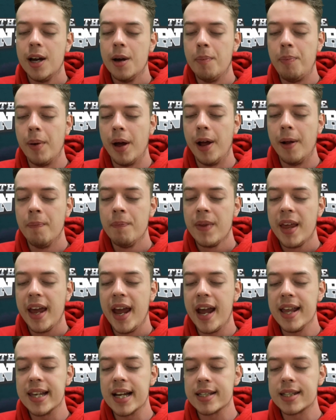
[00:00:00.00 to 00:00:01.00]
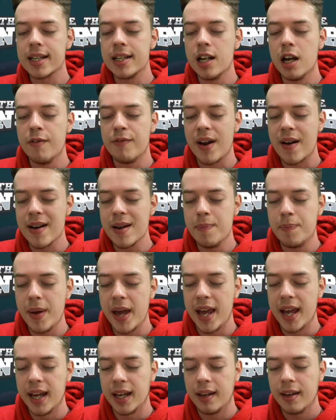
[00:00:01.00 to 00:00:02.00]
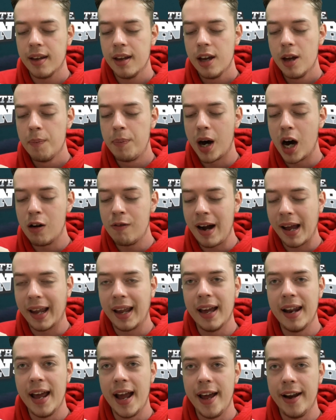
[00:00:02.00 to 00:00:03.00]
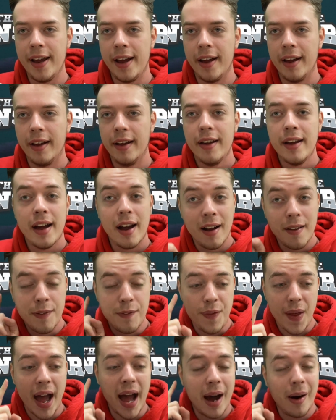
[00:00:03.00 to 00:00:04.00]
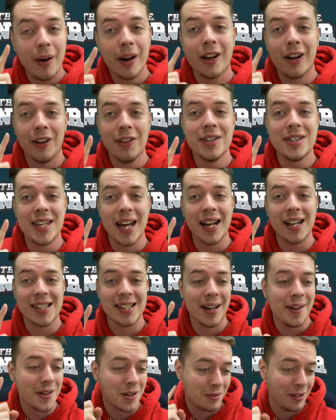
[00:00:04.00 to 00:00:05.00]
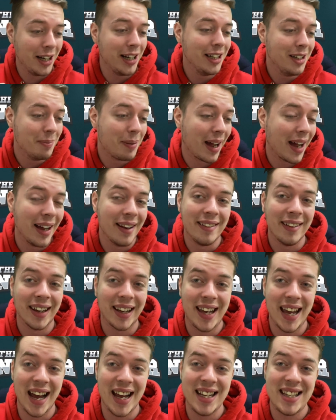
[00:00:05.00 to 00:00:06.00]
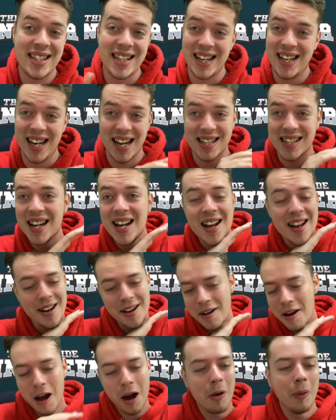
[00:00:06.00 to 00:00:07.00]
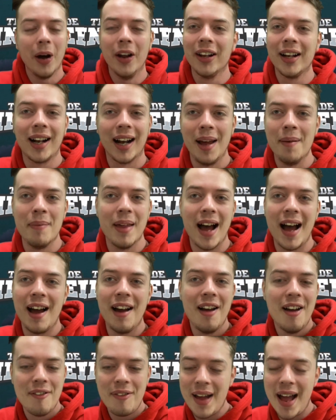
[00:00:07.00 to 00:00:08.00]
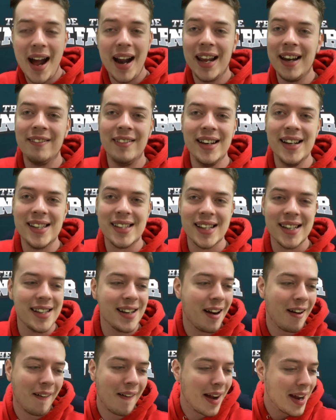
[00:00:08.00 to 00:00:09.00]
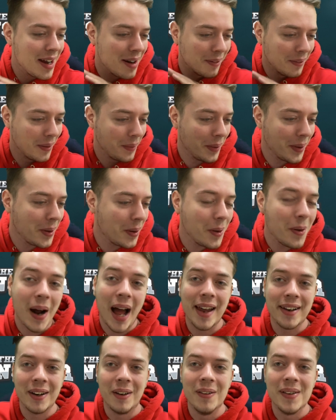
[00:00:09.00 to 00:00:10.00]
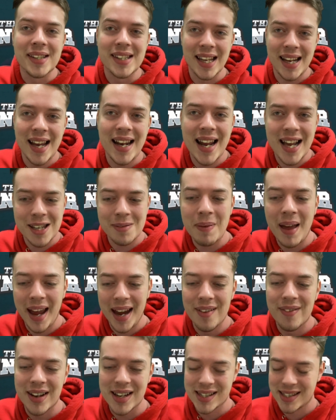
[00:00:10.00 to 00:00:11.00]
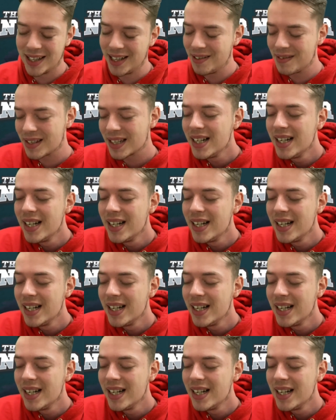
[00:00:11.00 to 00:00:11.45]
But it doesn't look very big, but I reckon it'd hurt. And that out of context sounds really bad, okay? So just no one clip that for any reason, alright? We're all adults here. Let's behave ourselves.